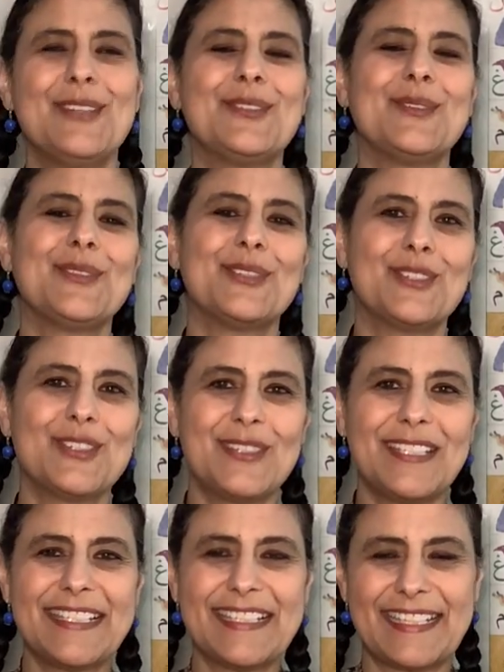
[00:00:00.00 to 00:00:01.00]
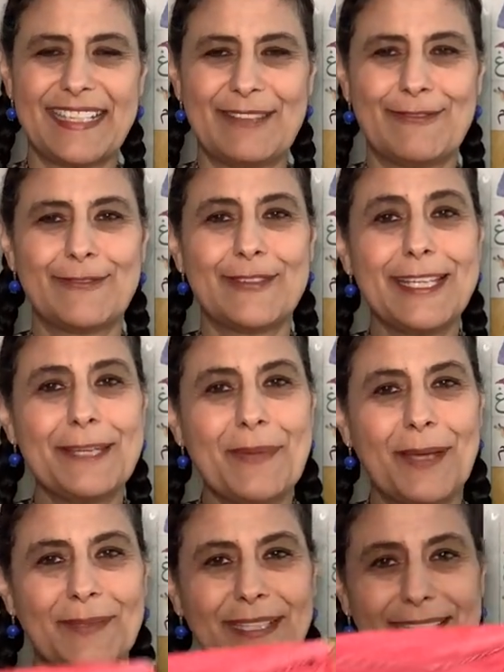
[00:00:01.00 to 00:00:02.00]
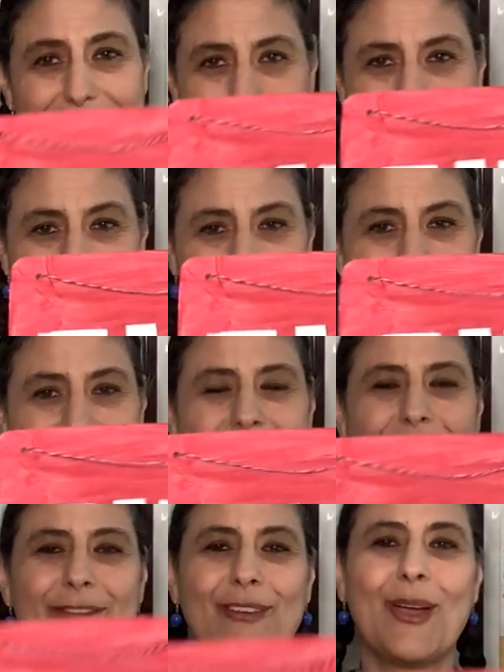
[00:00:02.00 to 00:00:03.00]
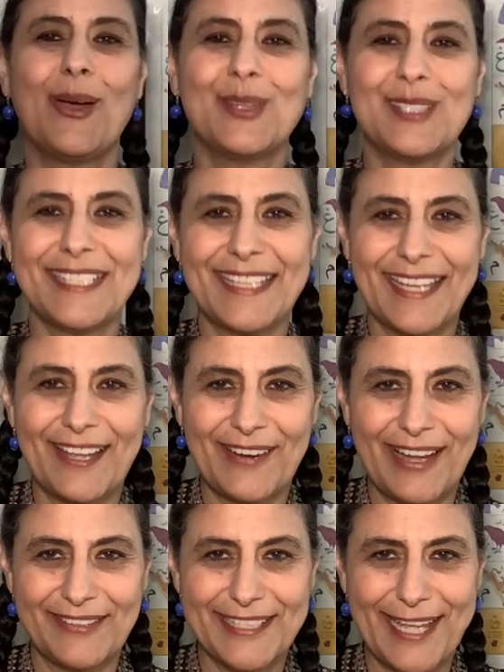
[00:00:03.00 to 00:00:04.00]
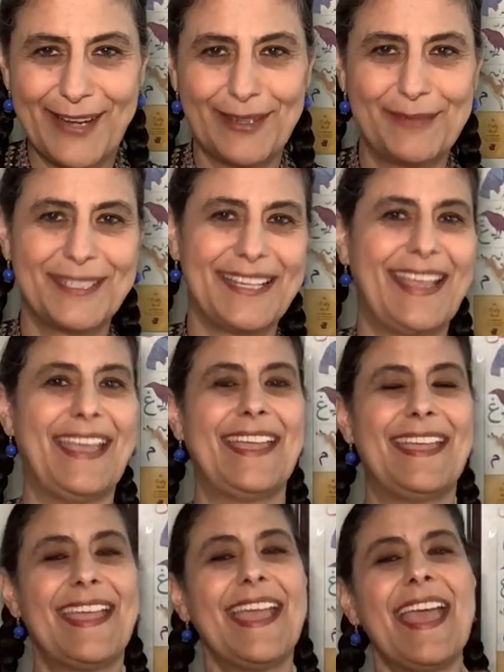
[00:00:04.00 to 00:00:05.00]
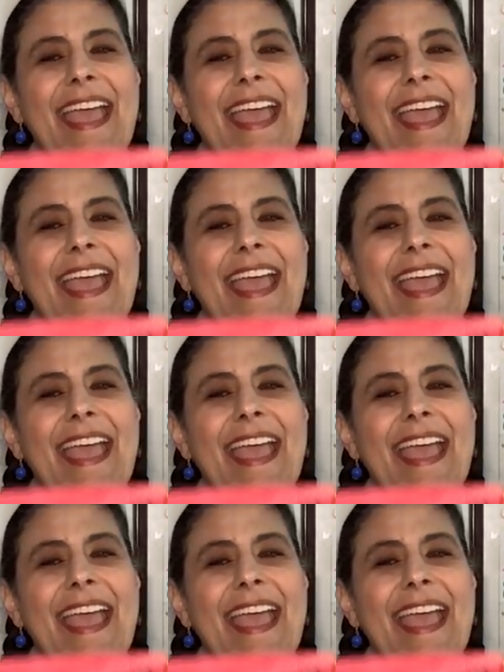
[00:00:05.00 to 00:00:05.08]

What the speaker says: to the Jersey City Free Public Library for hosting a Crafty Arab today